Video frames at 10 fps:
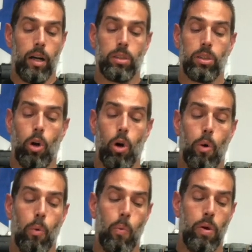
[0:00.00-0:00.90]

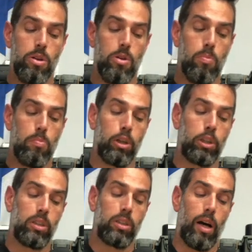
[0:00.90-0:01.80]
So when you
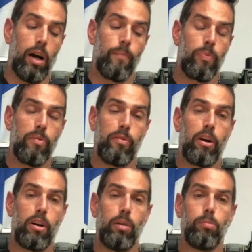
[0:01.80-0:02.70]
purchase a
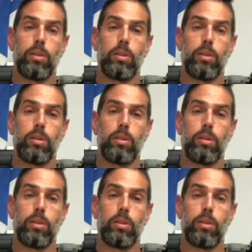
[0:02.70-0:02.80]
firearm,